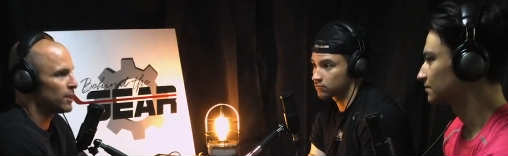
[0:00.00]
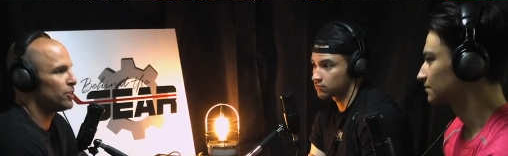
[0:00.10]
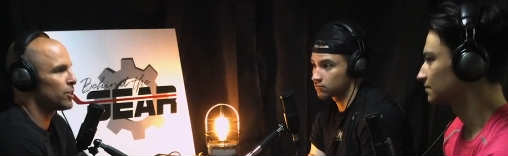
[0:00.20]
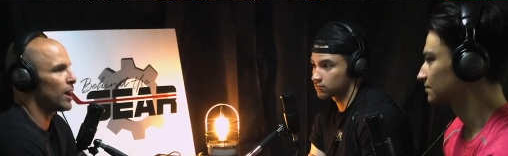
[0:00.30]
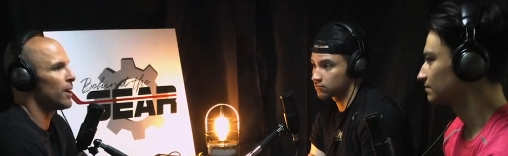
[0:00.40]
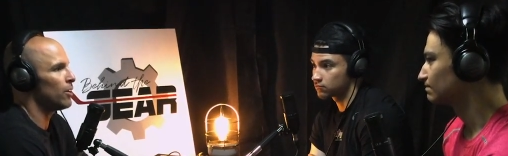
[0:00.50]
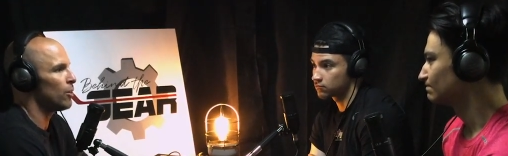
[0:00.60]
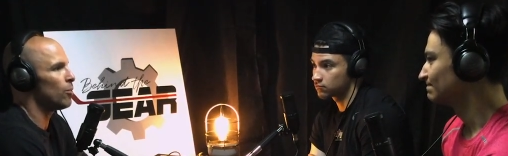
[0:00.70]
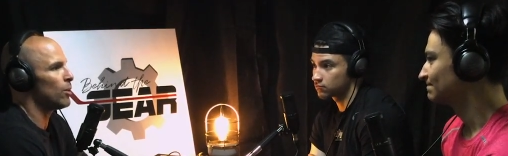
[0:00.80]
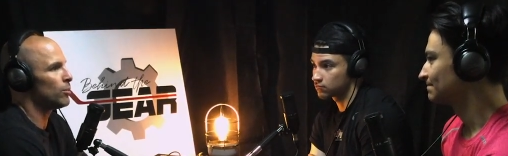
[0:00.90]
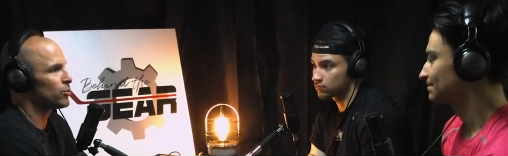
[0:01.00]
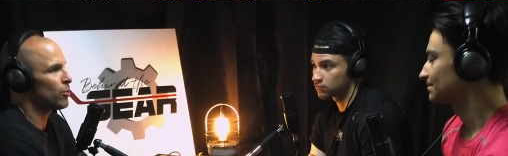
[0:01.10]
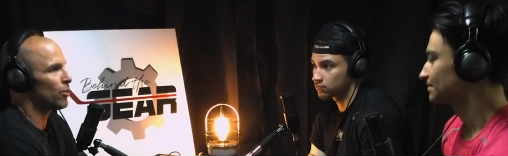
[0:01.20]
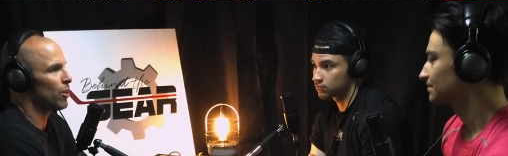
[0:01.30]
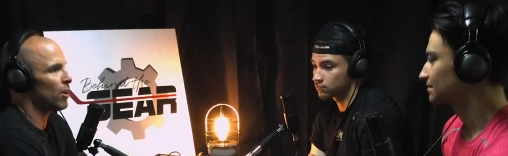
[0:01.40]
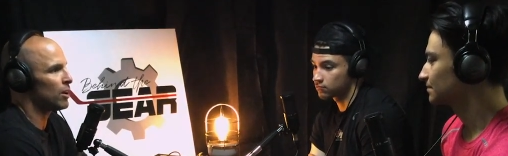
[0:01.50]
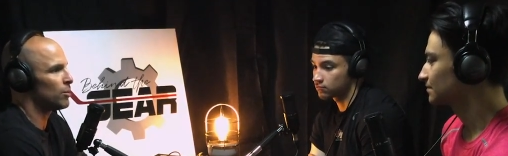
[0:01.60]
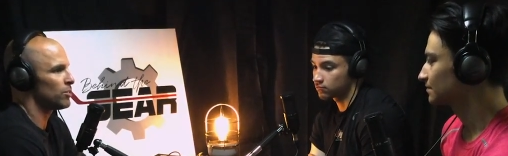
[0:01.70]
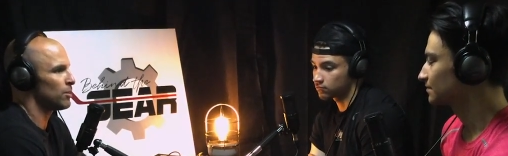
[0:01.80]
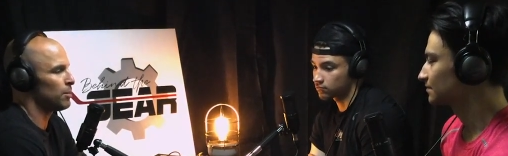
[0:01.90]
Speaker 1: did you kind of know what was going on, or
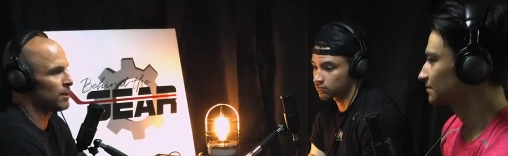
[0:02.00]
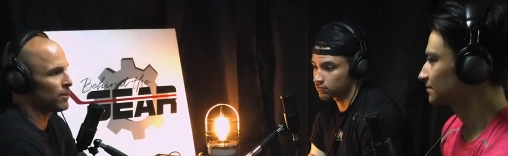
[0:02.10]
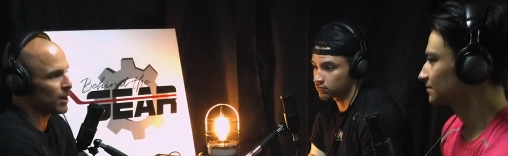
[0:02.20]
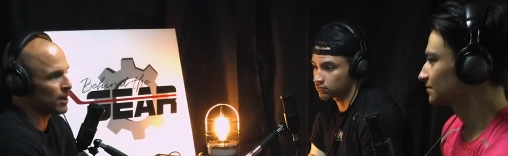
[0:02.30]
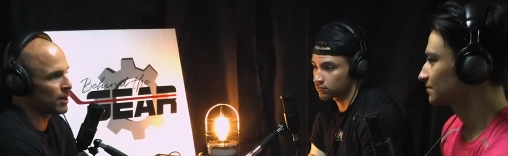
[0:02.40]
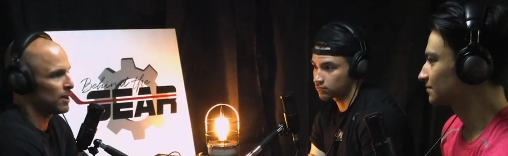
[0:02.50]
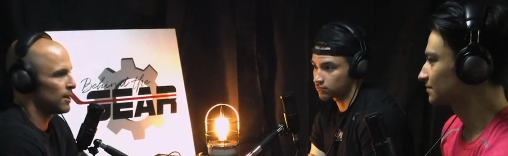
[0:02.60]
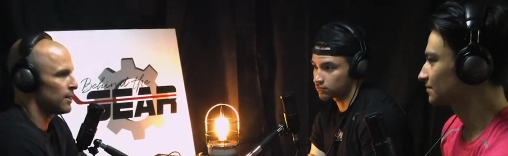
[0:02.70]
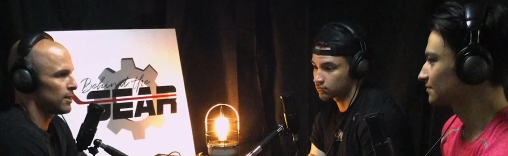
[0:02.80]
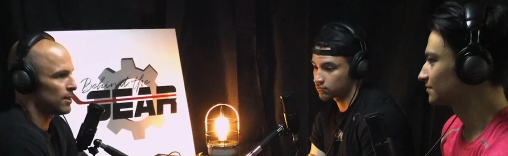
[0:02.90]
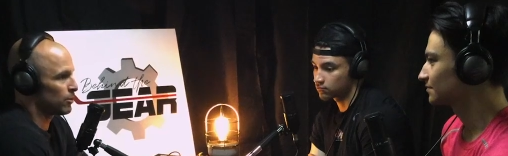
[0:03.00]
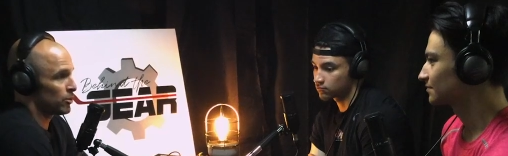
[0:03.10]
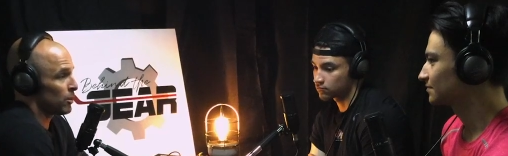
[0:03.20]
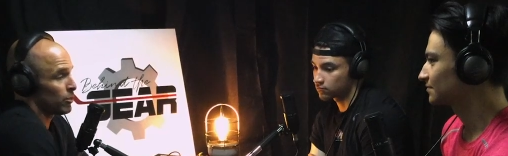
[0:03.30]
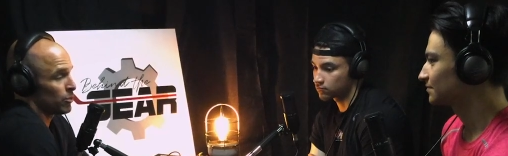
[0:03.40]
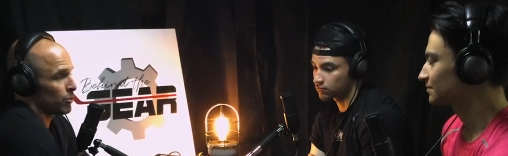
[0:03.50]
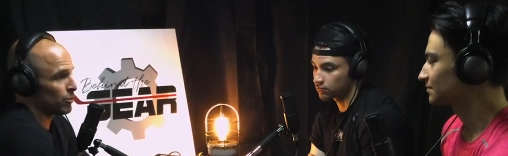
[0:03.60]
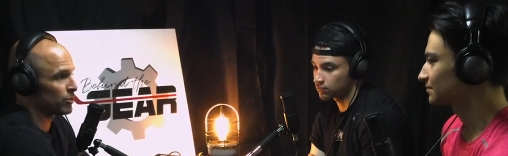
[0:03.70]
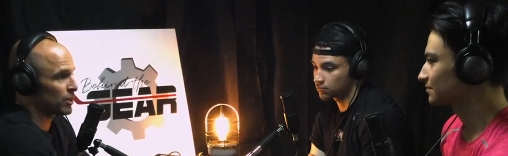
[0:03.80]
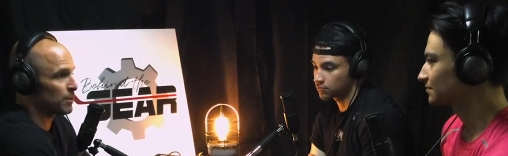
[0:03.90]
was it a bit of a was it
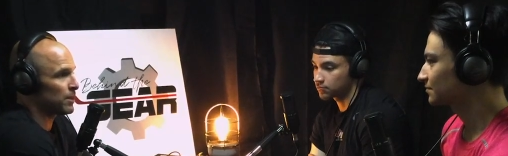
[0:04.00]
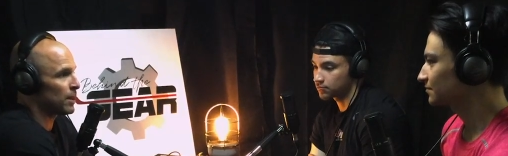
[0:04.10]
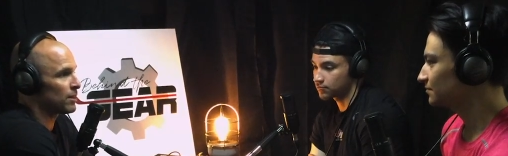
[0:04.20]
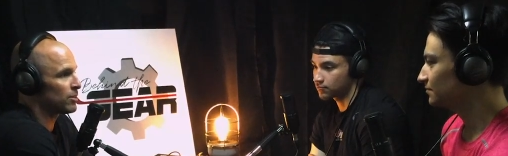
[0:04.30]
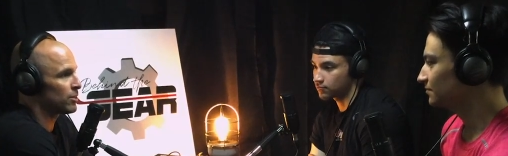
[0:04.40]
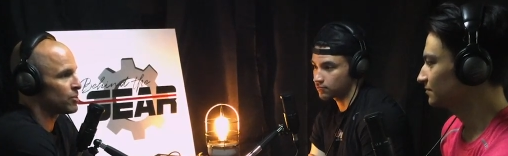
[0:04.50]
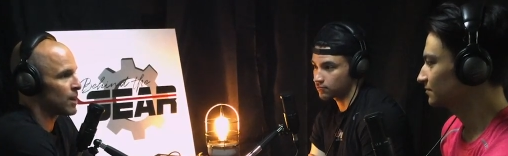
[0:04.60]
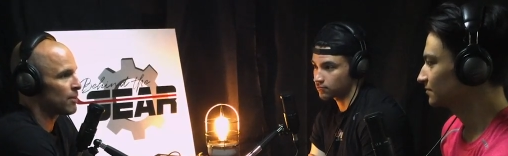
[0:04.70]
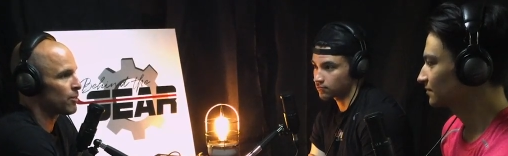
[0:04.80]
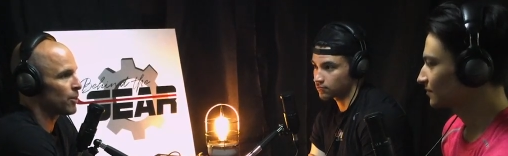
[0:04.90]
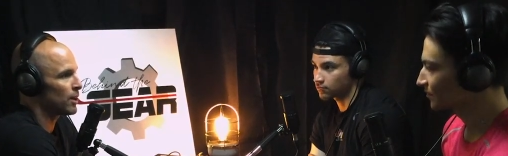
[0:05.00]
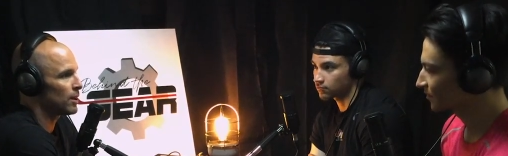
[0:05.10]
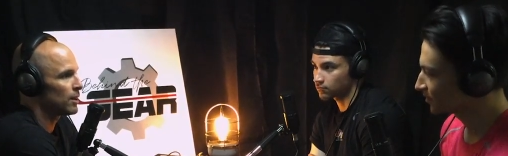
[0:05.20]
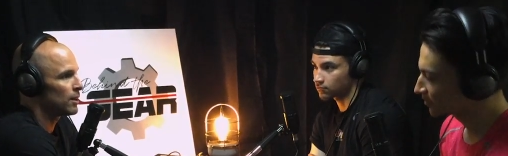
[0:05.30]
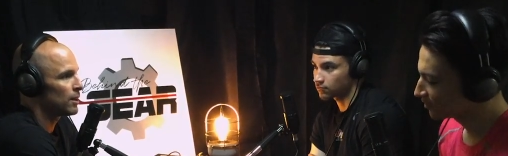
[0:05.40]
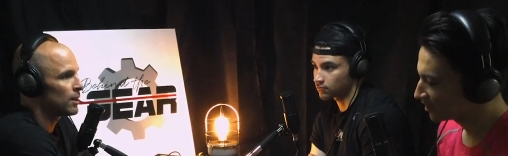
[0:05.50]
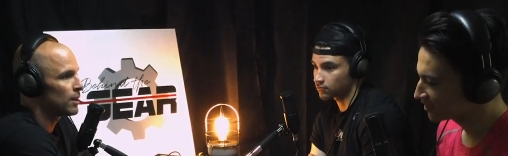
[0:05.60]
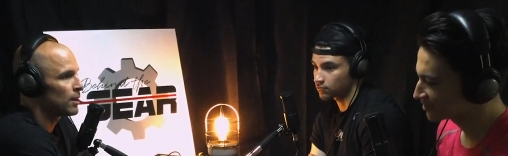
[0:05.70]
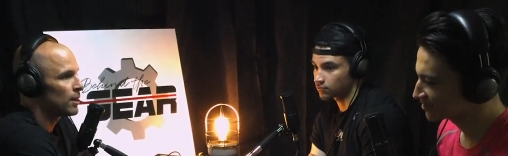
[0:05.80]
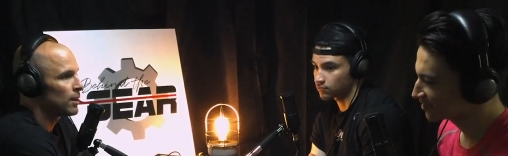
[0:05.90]
was it up in the air until the draft for you?
Speaker 2: Well,
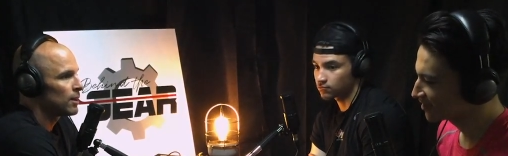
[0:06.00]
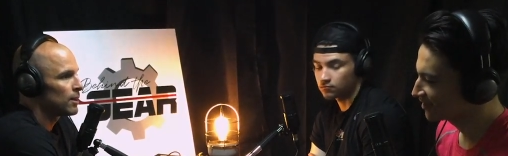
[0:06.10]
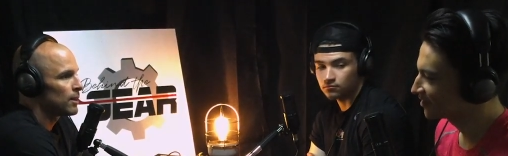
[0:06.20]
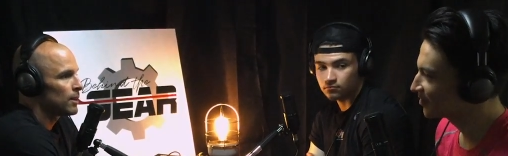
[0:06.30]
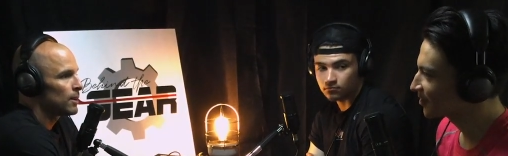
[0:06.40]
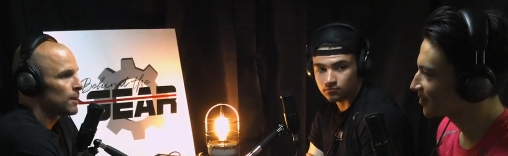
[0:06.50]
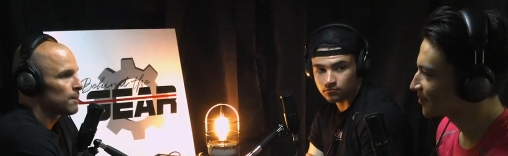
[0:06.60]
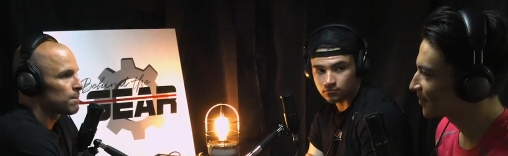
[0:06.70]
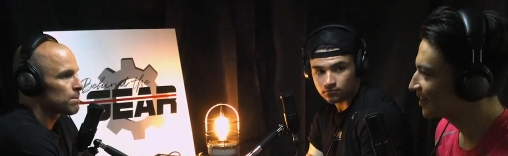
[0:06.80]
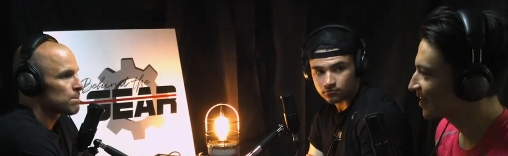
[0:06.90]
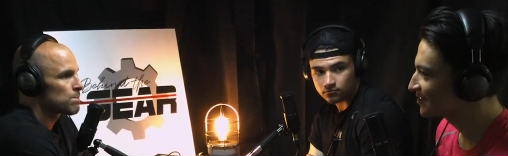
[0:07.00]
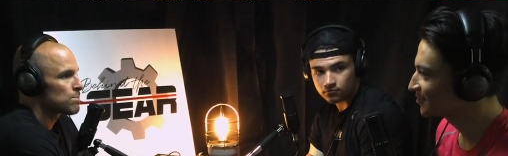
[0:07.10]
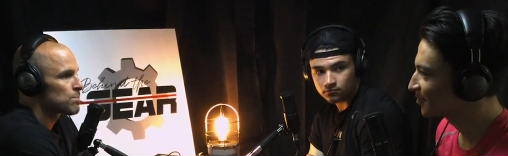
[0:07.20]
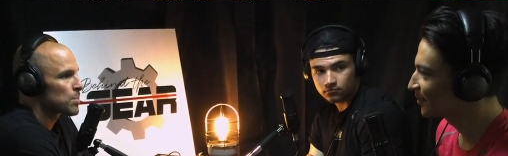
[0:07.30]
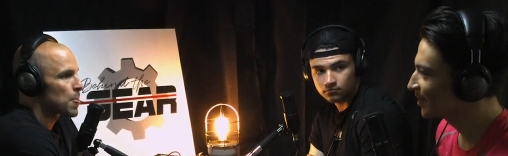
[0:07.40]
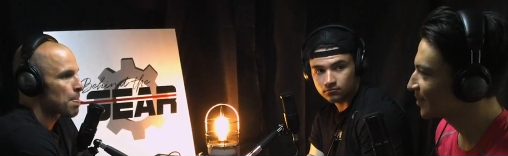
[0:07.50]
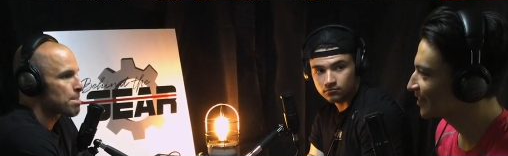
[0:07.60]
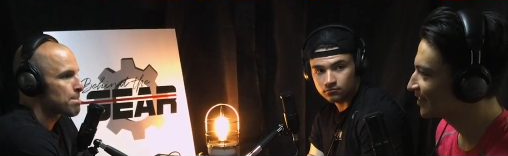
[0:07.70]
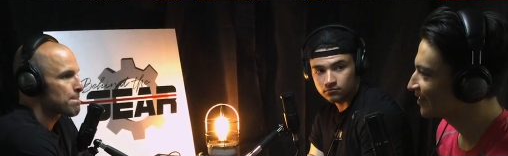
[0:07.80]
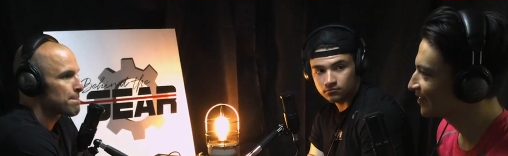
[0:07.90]
at the start of the year, my dad told me I
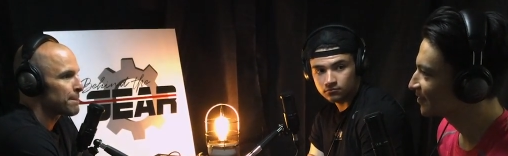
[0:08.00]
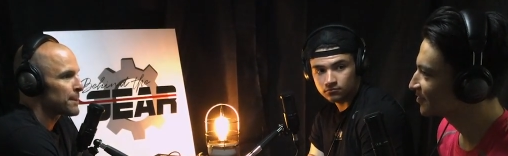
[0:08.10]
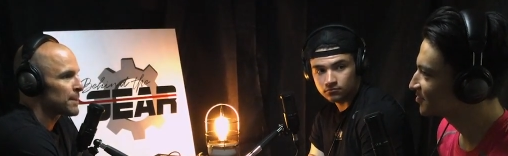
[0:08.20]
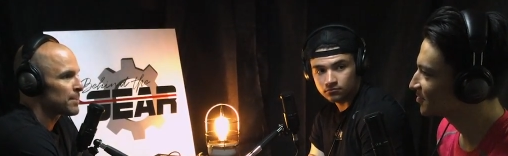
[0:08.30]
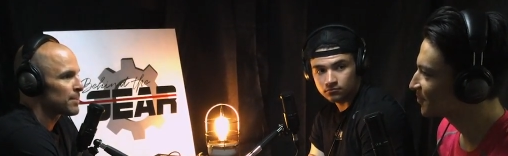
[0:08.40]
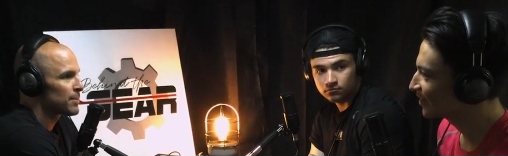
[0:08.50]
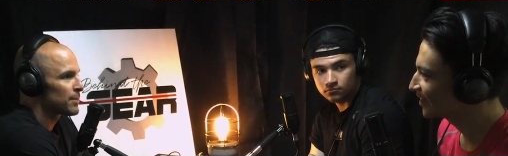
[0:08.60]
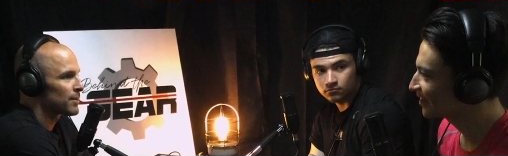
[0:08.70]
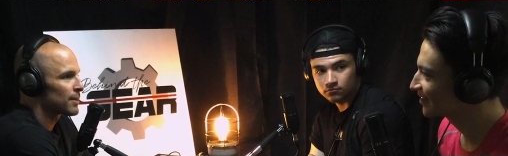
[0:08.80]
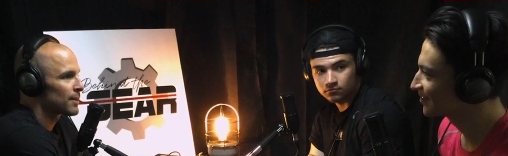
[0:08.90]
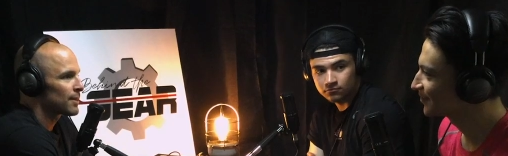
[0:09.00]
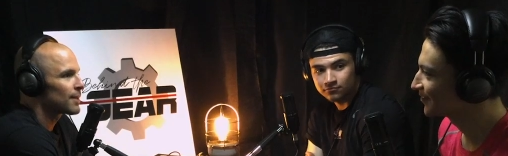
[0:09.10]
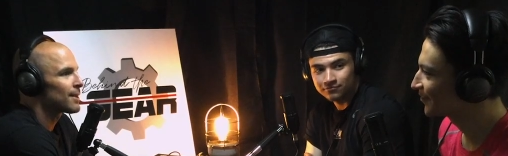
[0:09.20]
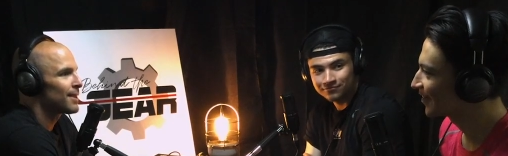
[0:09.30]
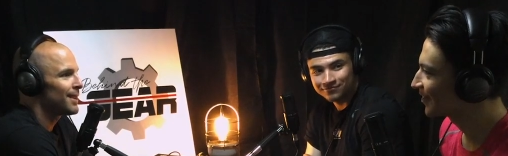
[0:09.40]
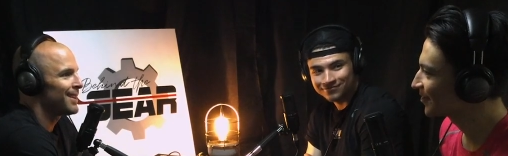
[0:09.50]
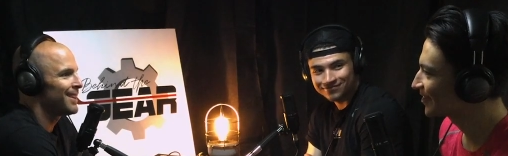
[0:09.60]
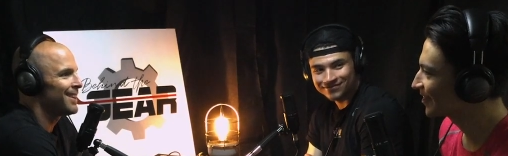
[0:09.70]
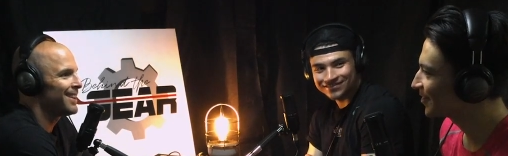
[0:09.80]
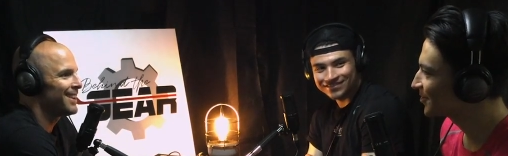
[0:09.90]
might need a year of junior B before I go to
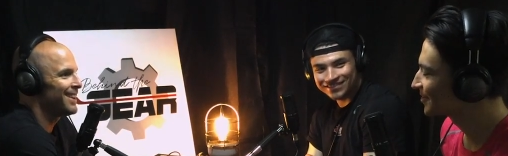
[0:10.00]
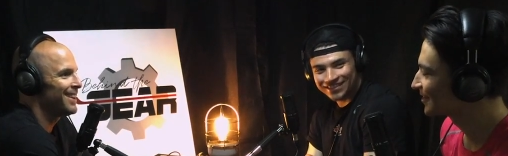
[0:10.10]
the O.